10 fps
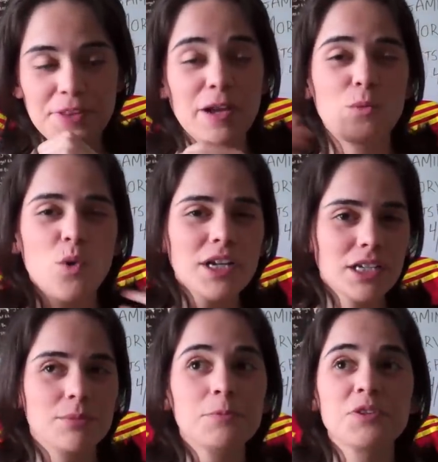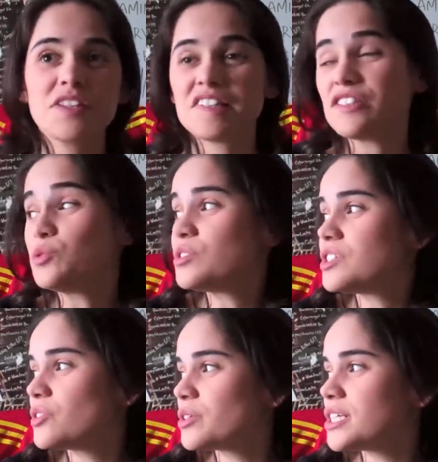I want to come up with this new
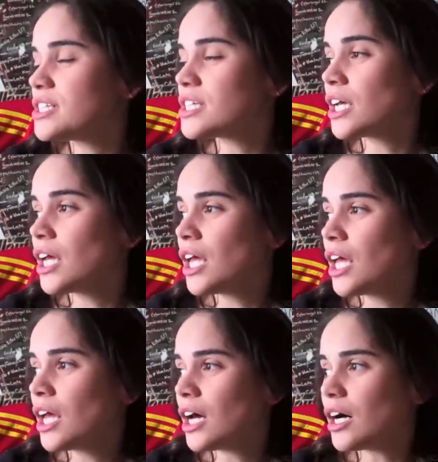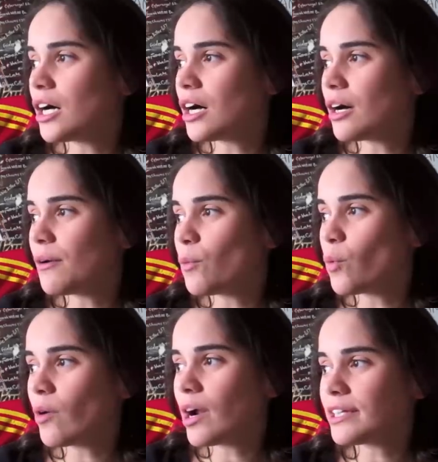series uh,
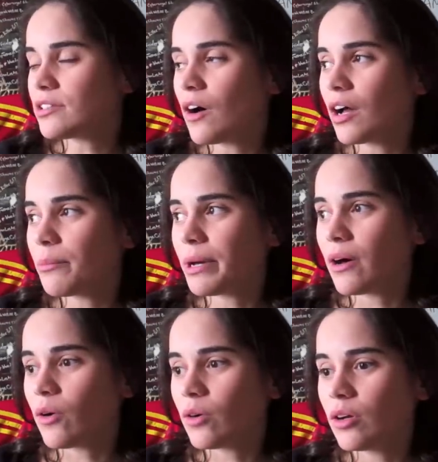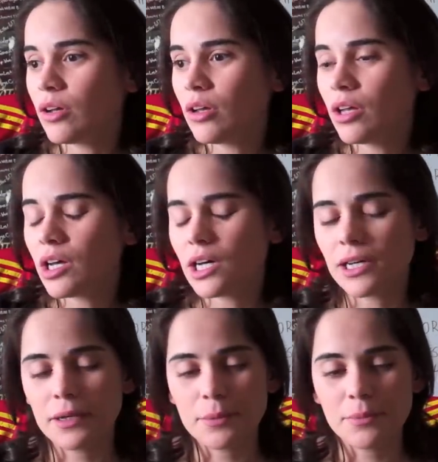where I talk about,
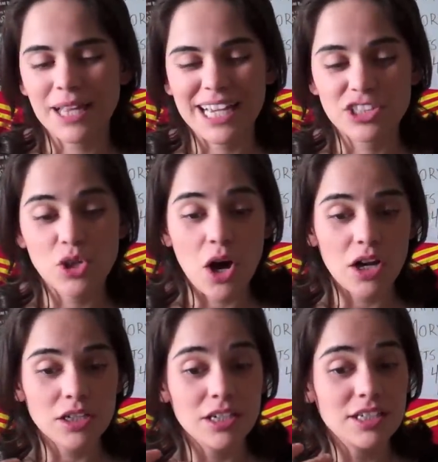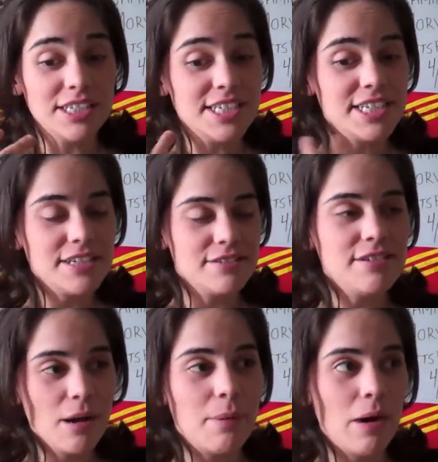um, like, I talk
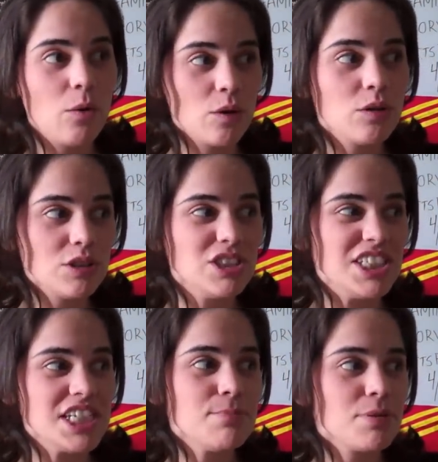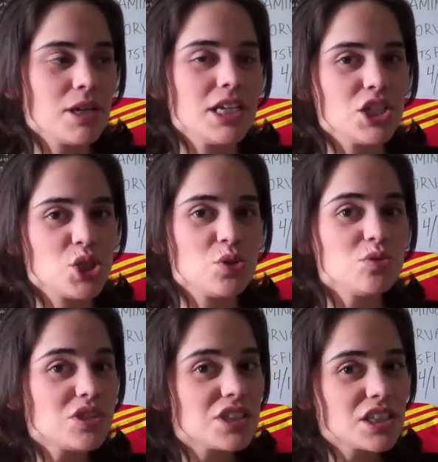about deep
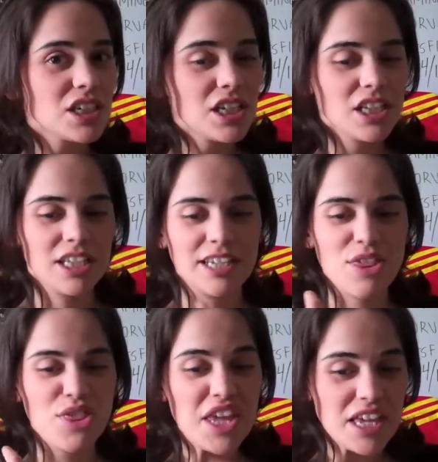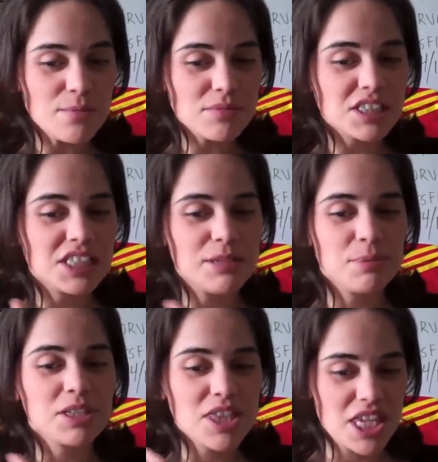issues, like themes, deep
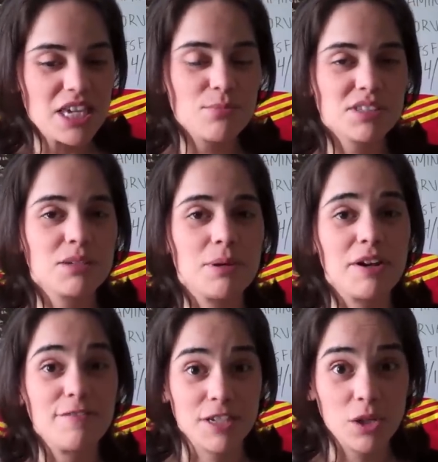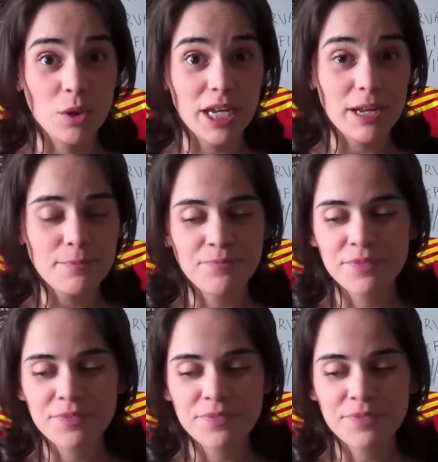themes about a video game,